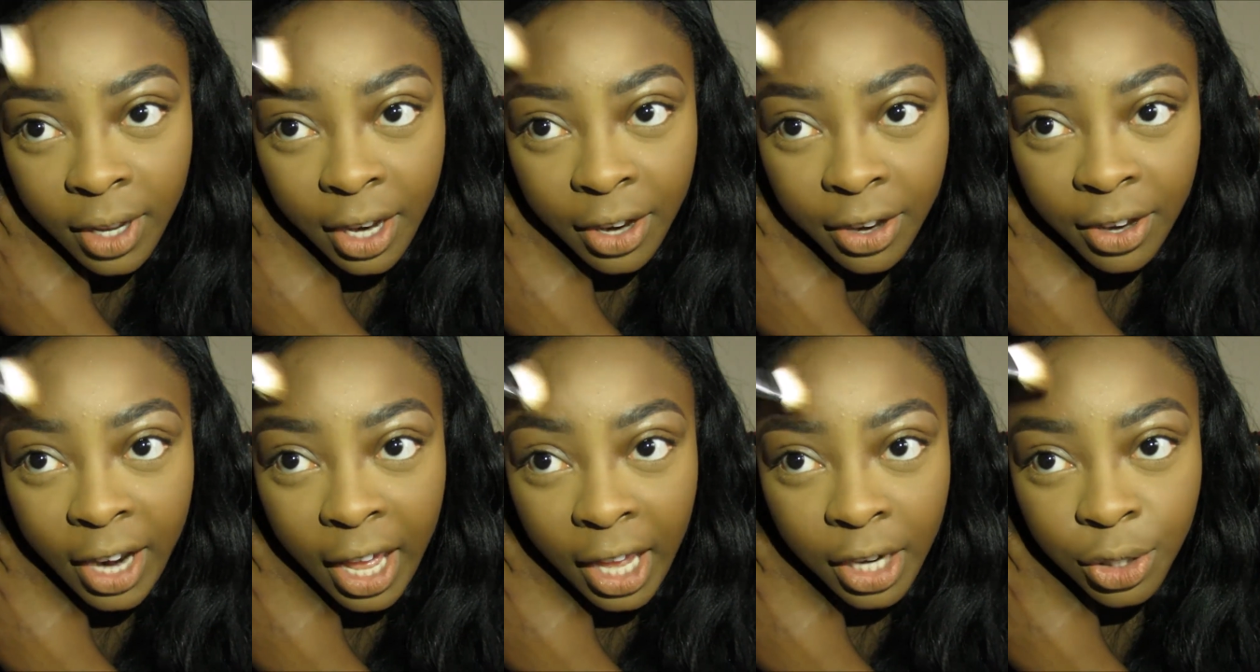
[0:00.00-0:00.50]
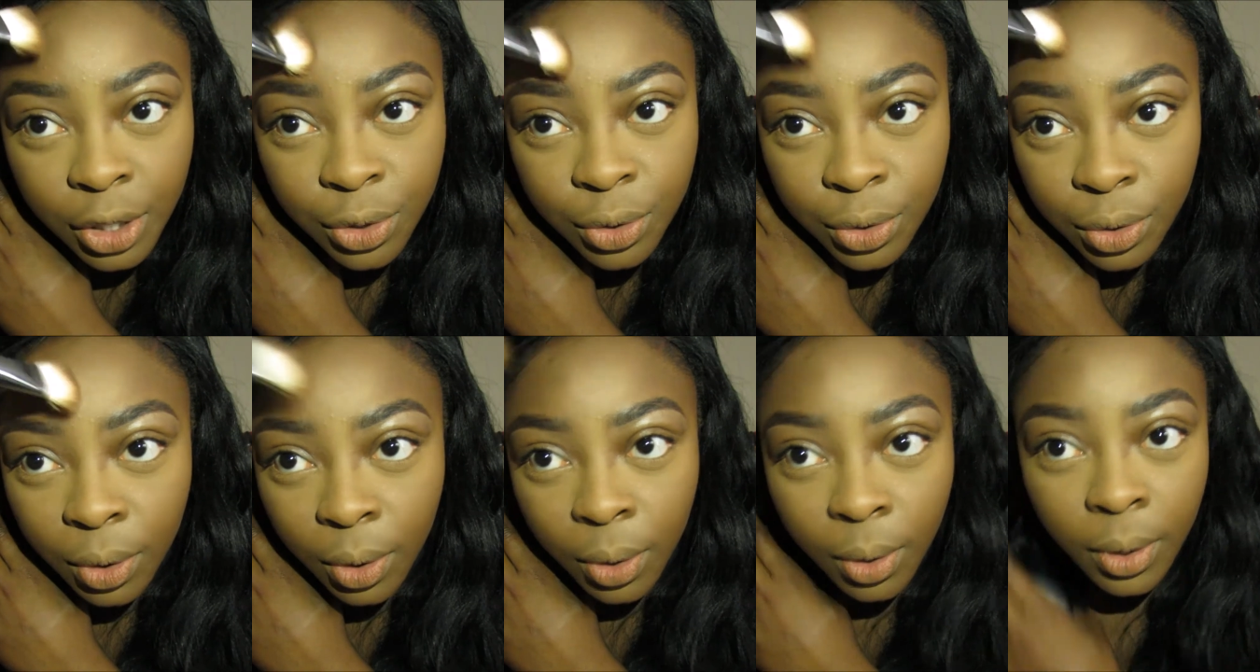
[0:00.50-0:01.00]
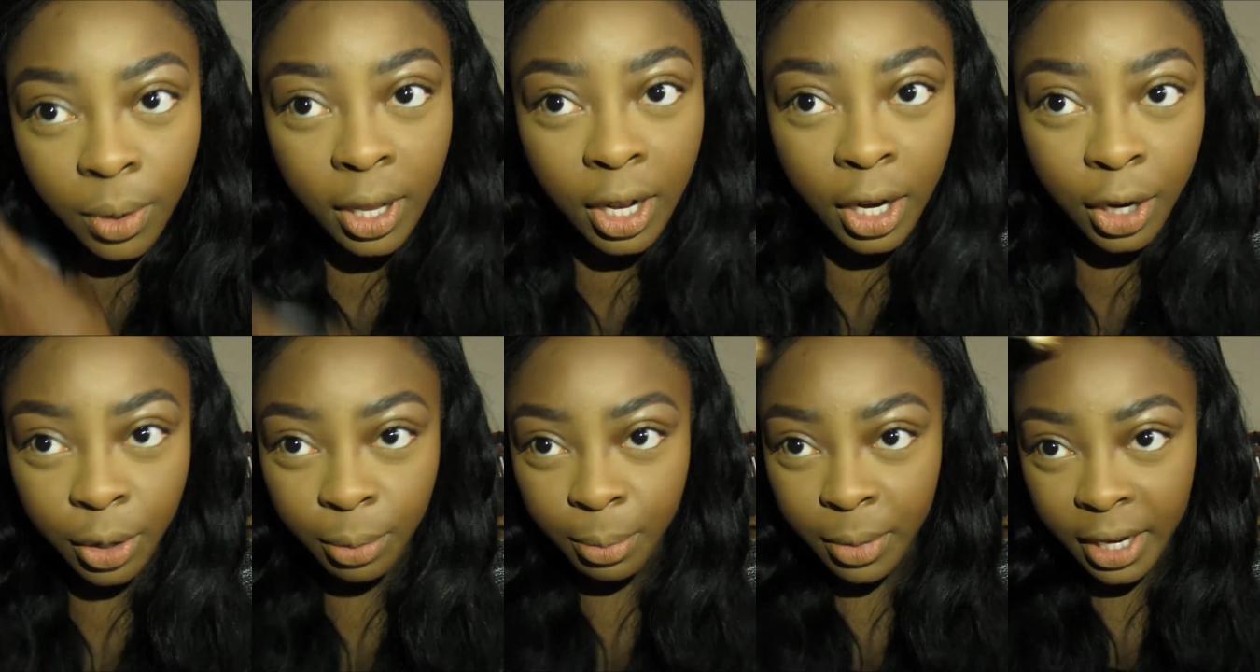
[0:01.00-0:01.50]
a natural
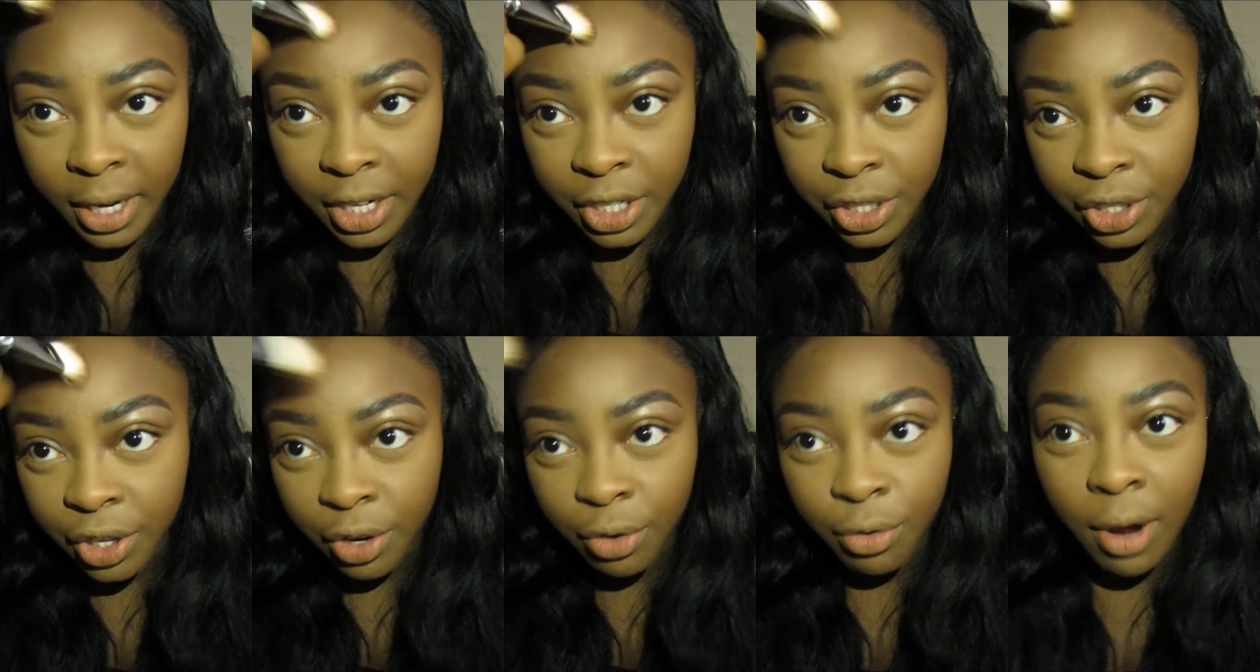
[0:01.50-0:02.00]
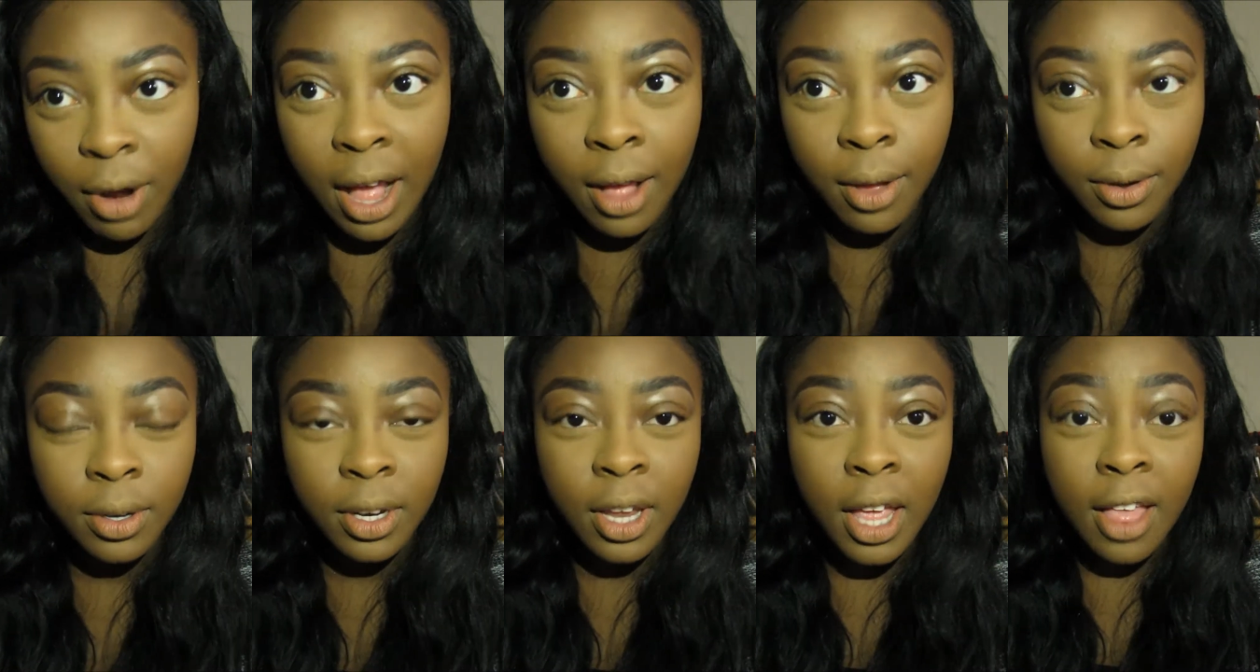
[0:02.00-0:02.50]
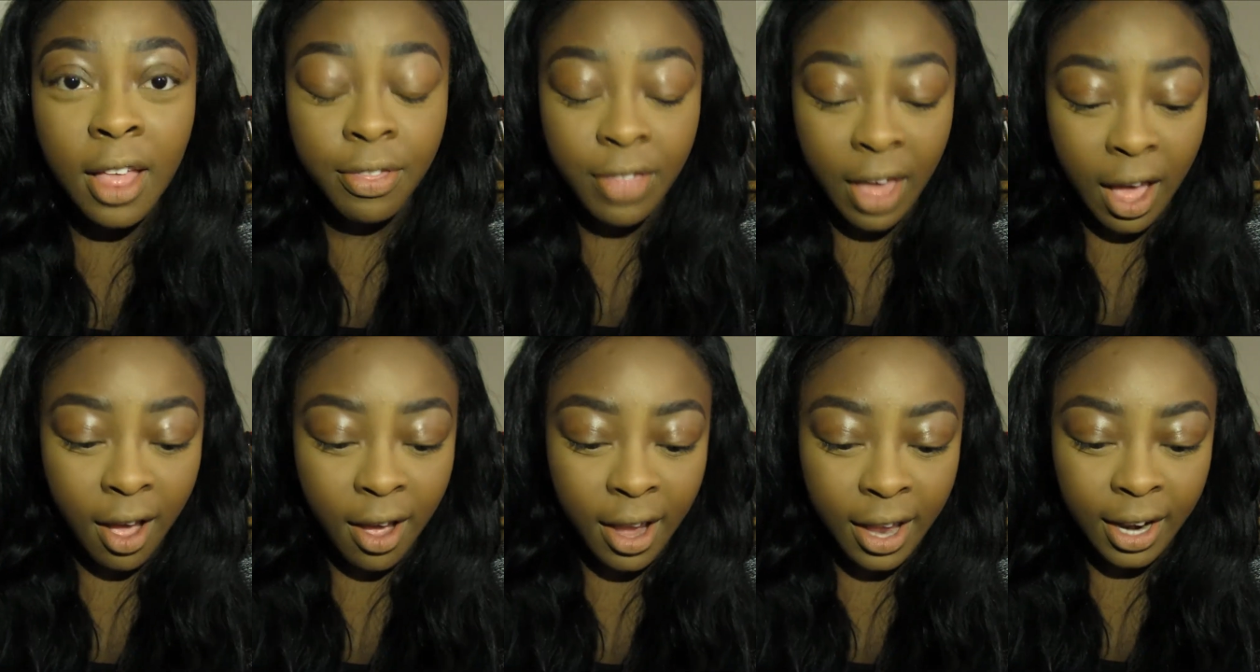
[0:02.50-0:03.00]
illumination around
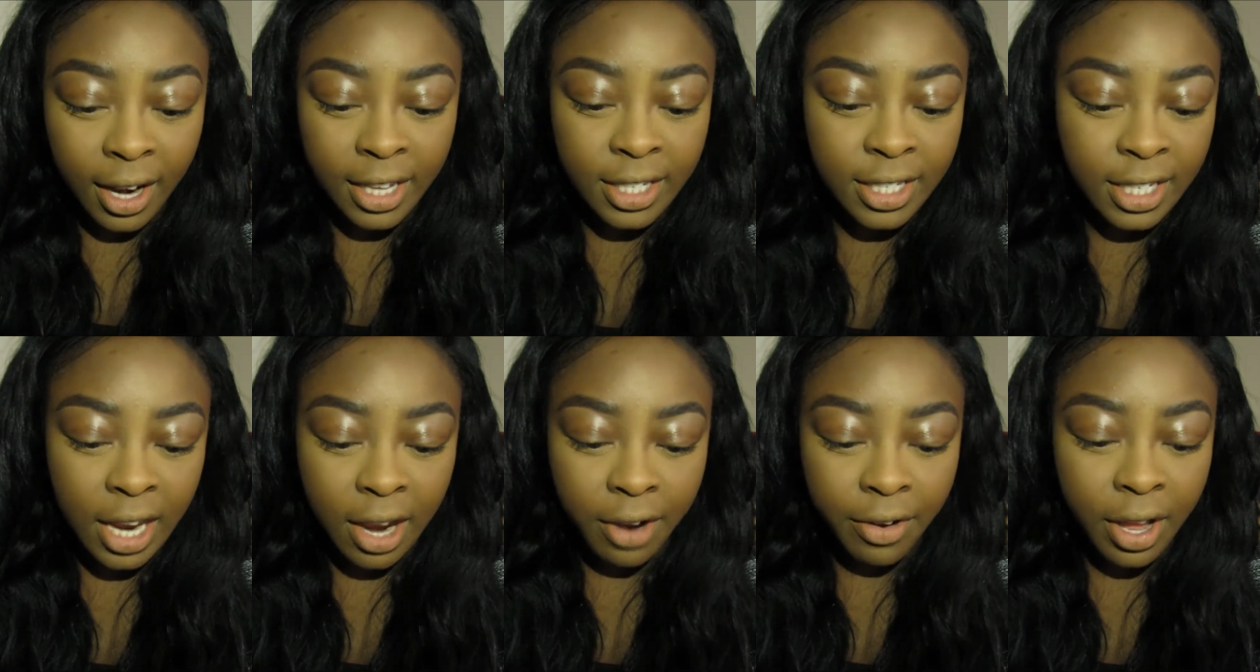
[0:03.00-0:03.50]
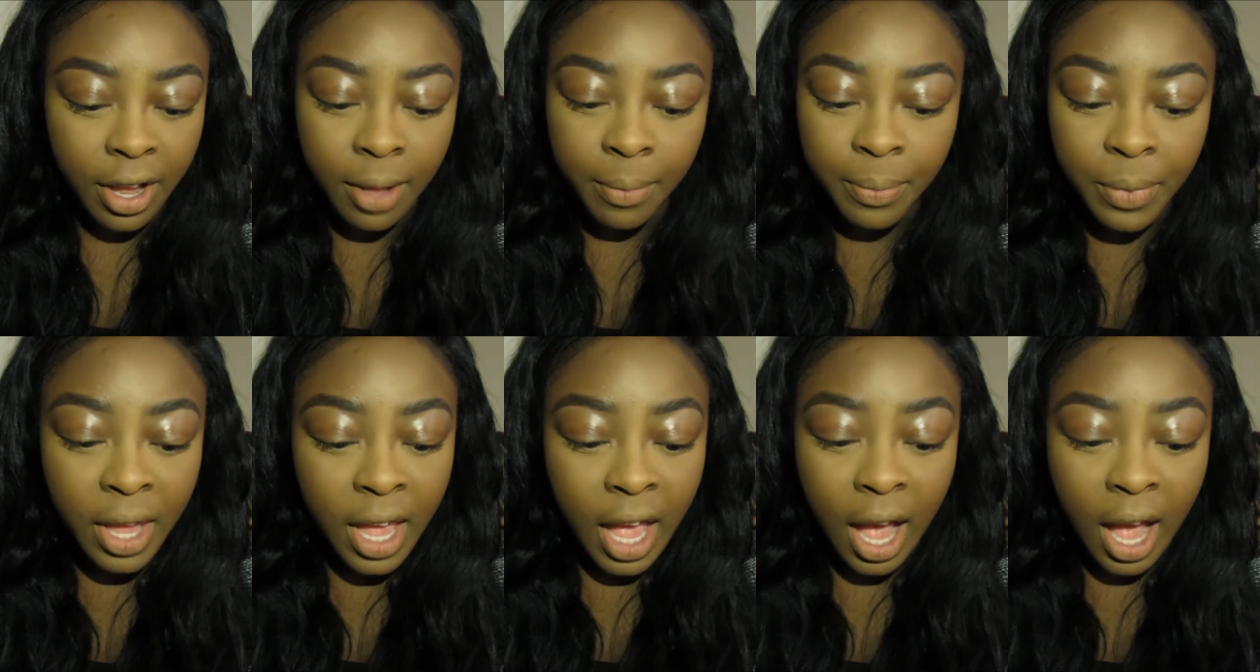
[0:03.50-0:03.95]
that highlighted area,